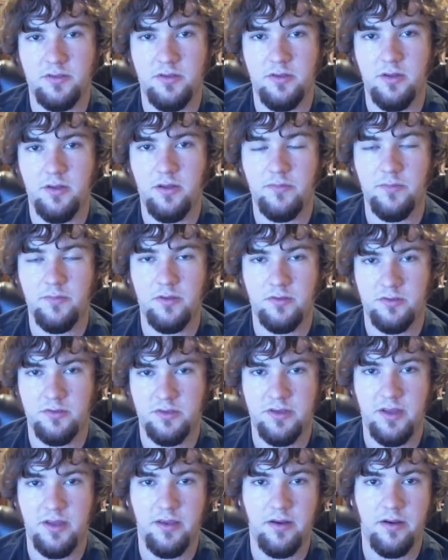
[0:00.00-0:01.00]
I've mostly
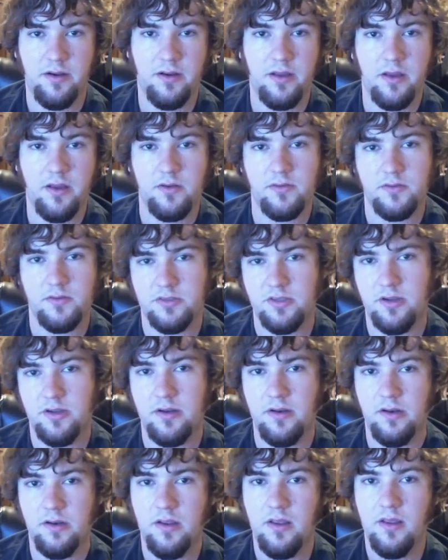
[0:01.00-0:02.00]
taken it out and shot
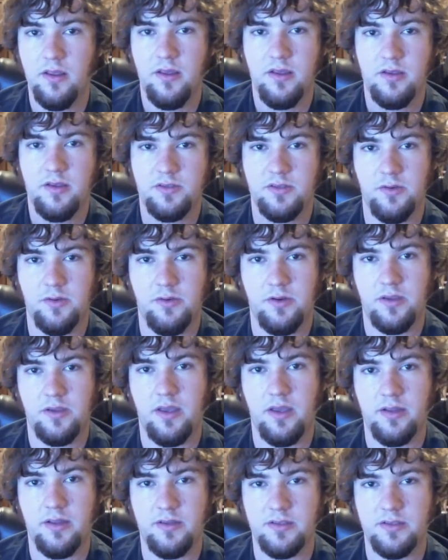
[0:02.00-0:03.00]
soda
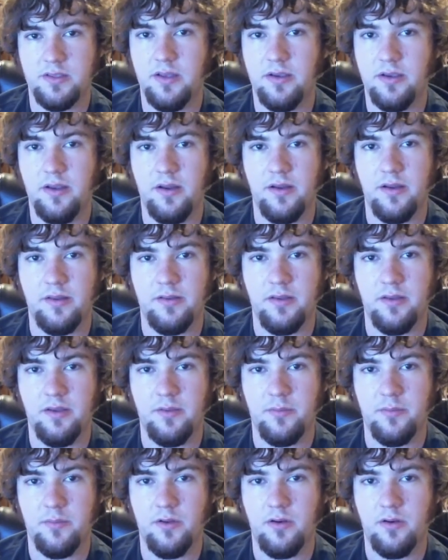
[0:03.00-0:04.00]
cans and that kind of thing.
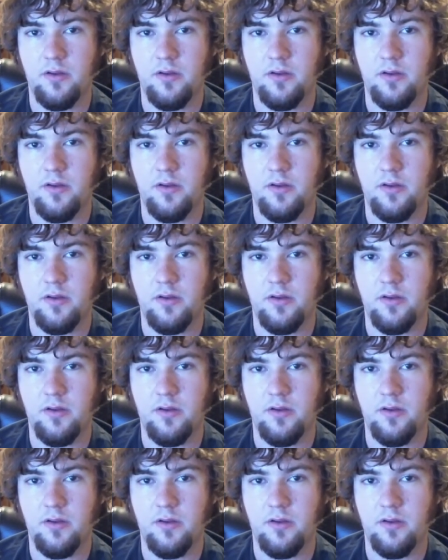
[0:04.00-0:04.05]
But